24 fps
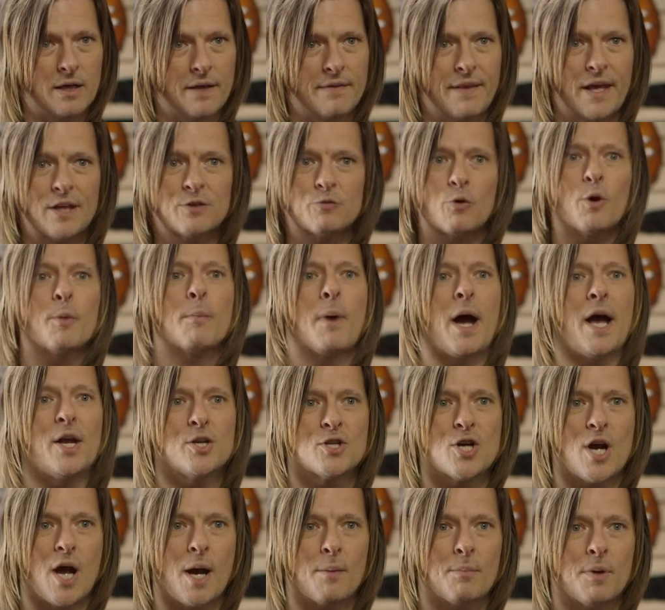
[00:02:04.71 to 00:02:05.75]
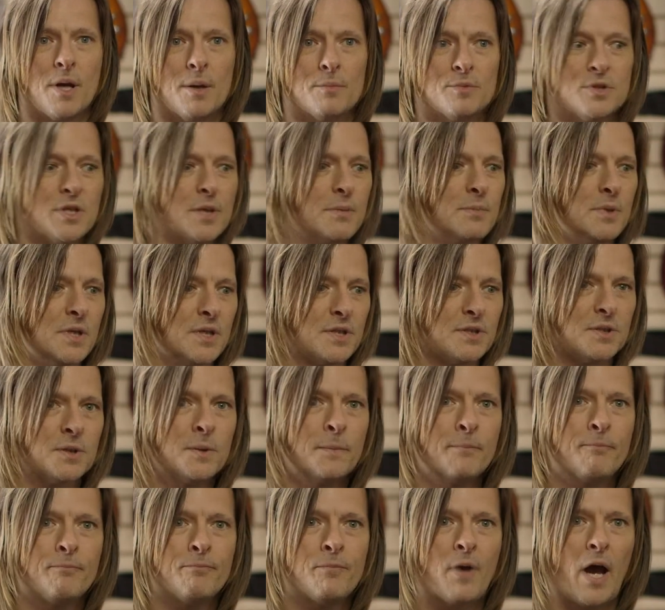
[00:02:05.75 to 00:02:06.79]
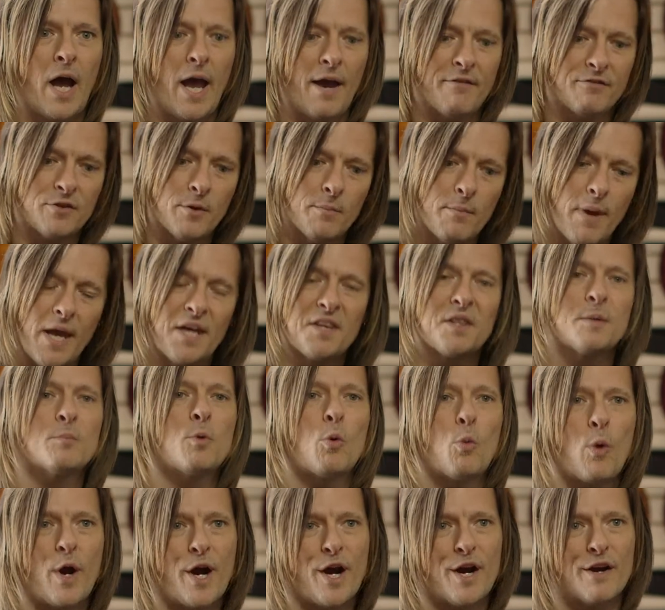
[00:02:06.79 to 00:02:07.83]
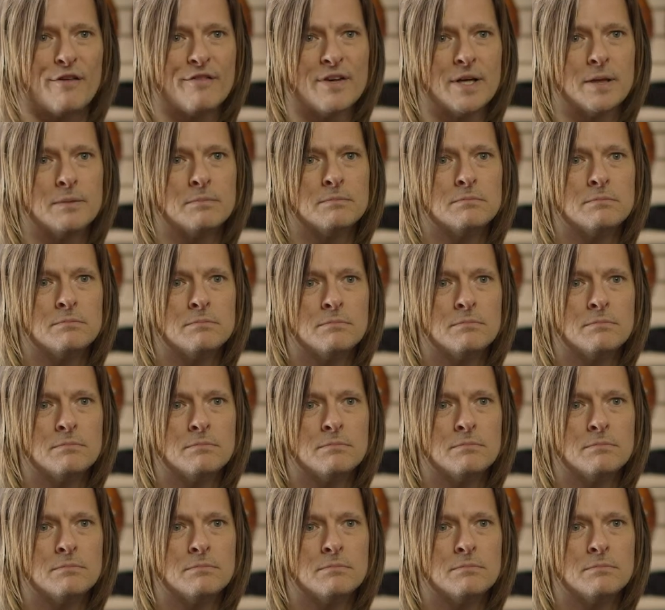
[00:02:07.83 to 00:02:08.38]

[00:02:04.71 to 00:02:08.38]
And that's where my job comes in, because I have to make them aware of it,